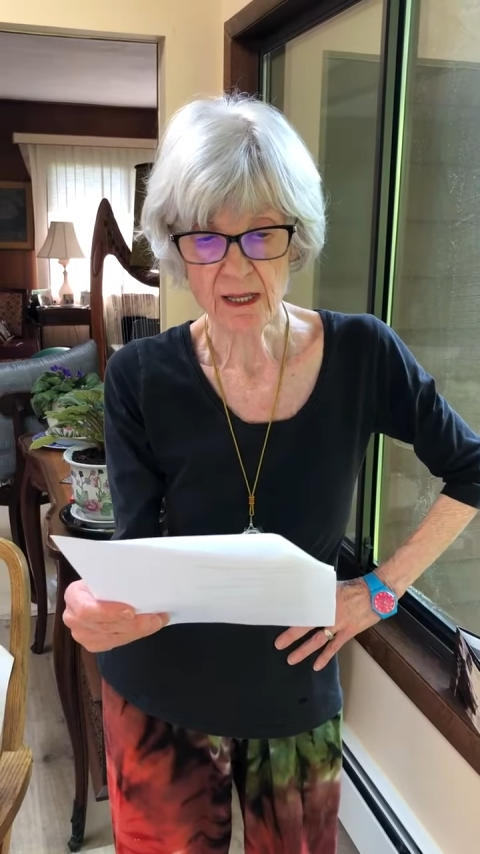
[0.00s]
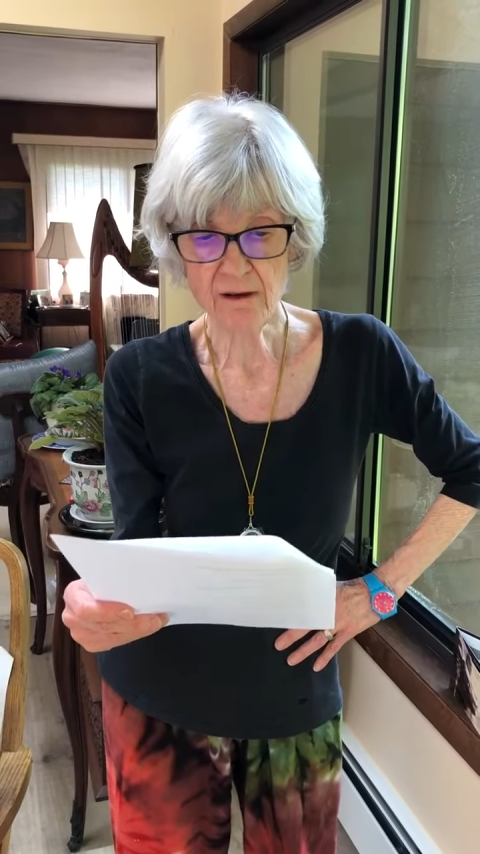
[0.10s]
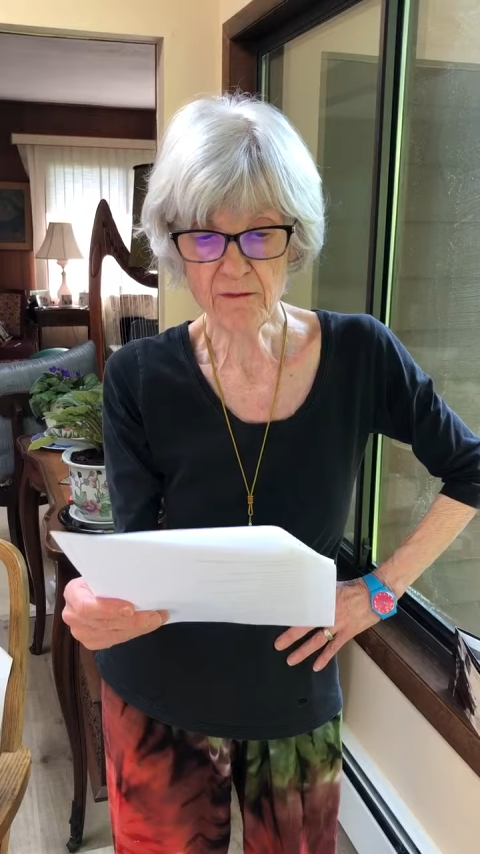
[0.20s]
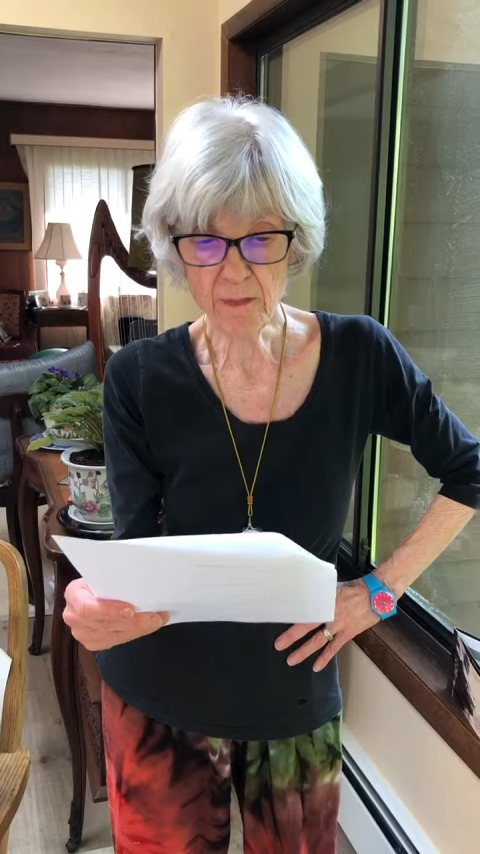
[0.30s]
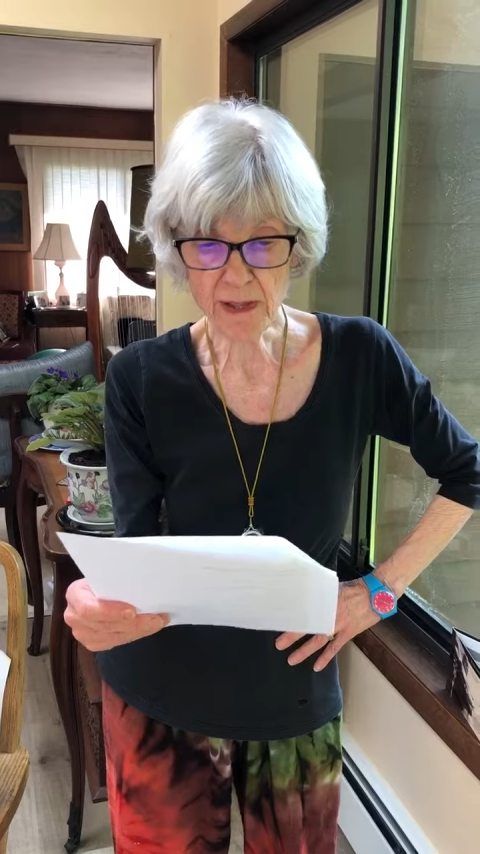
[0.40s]

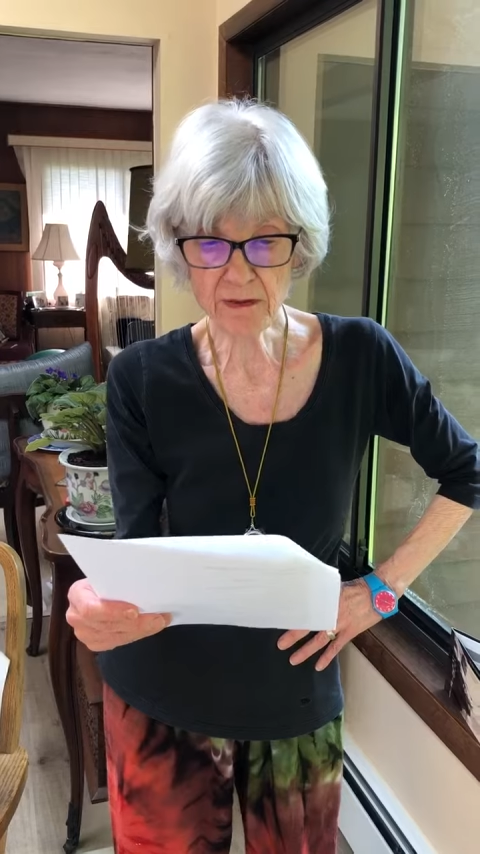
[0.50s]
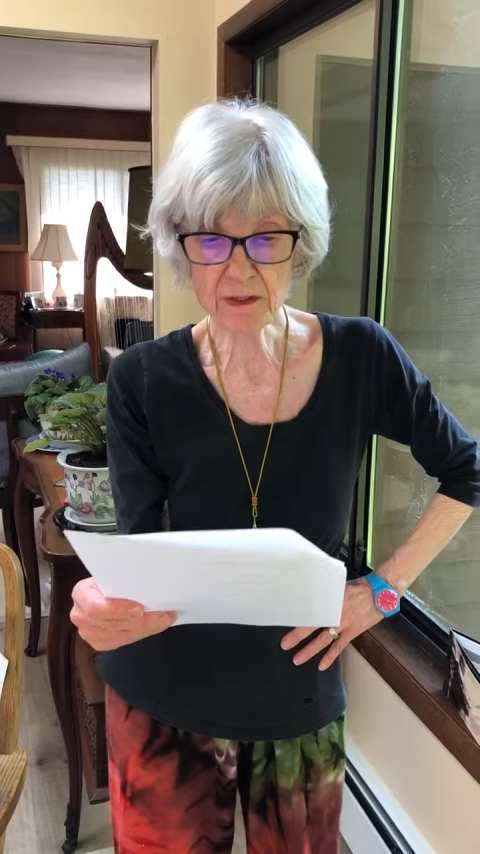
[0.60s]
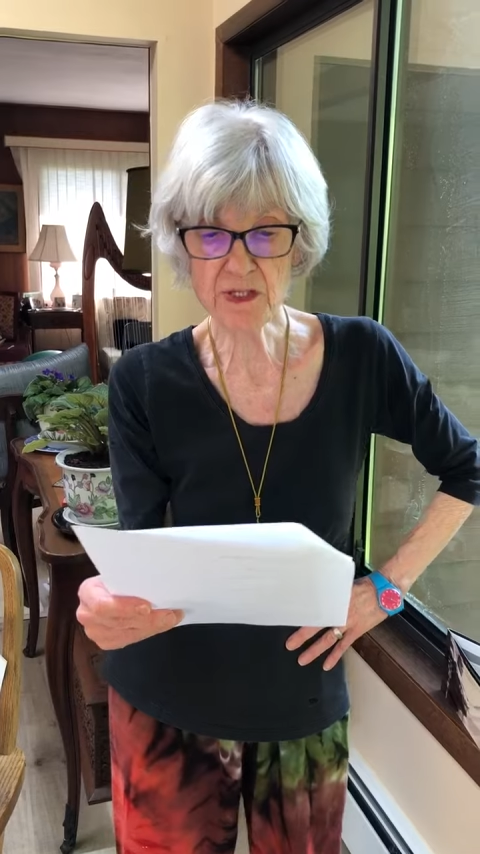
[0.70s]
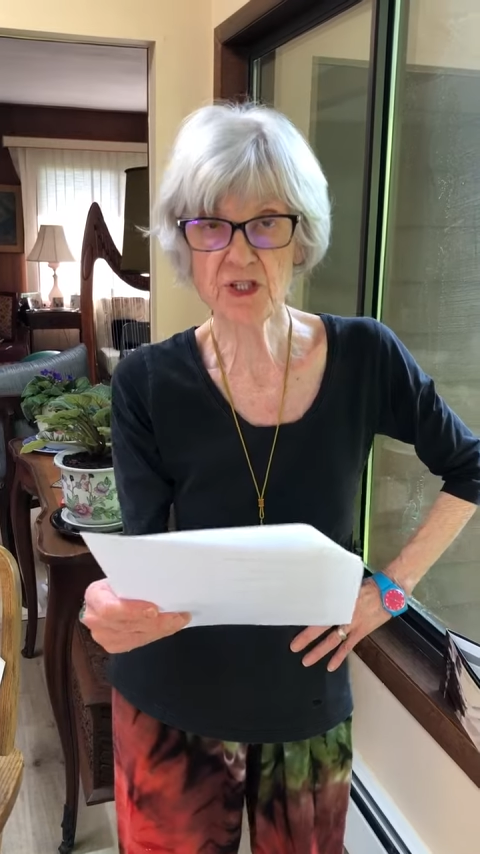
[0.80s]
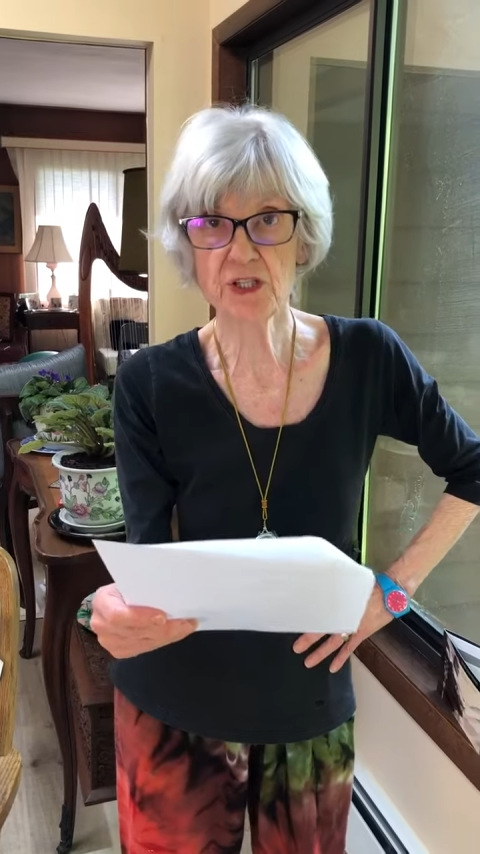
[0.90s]
of
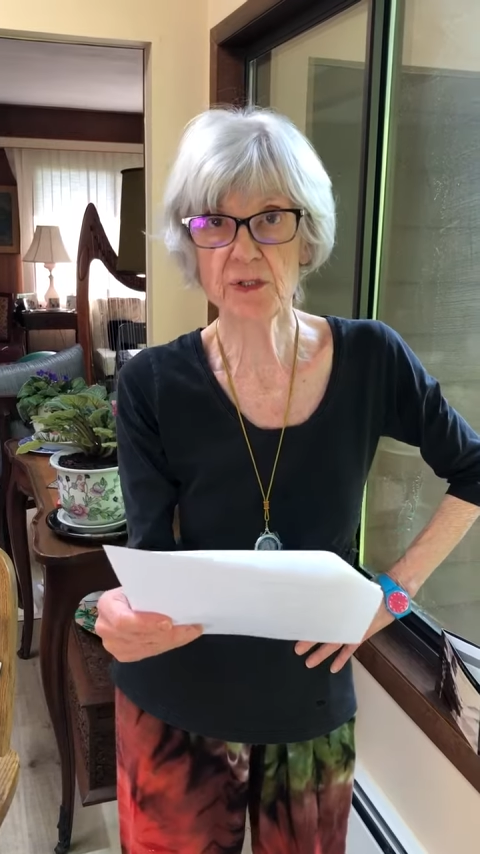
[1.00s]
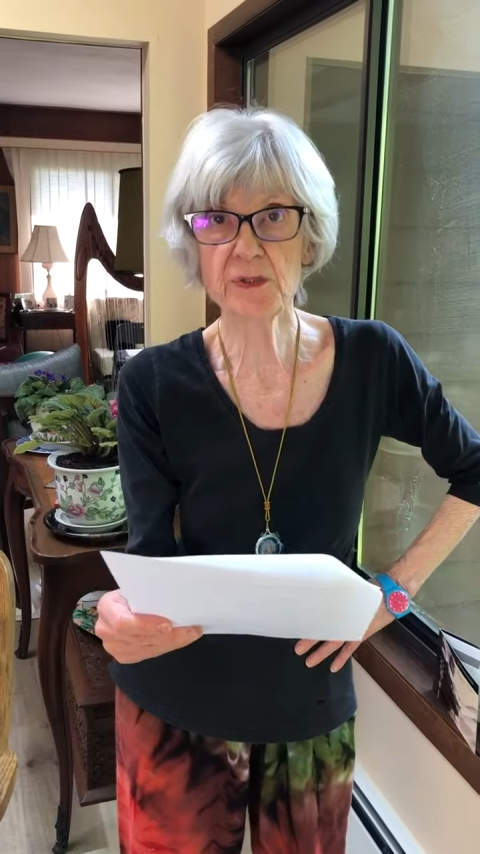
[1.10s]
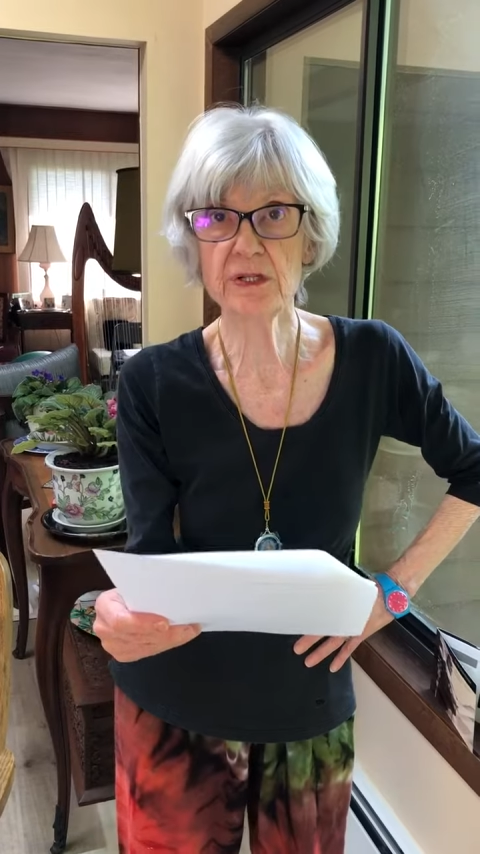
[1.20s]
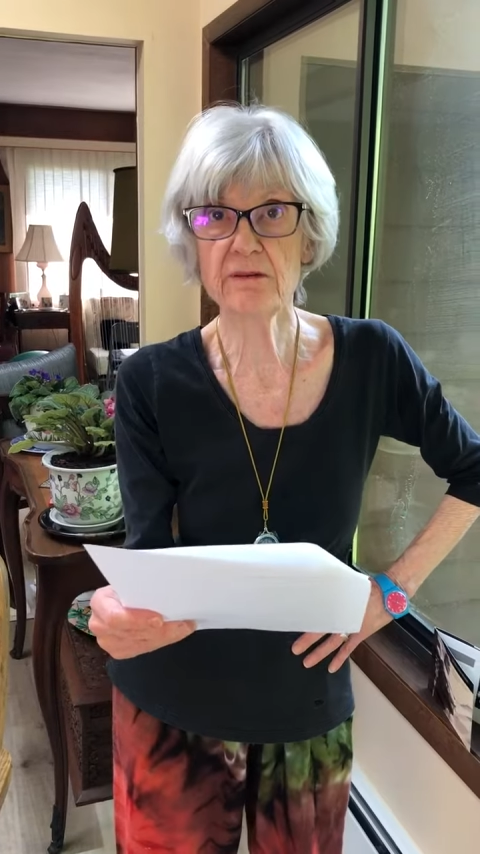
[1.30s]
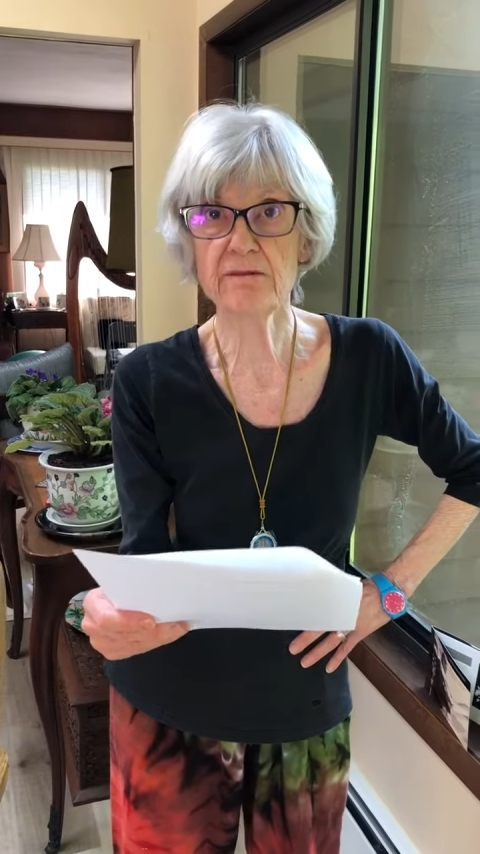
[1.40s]
motherless children and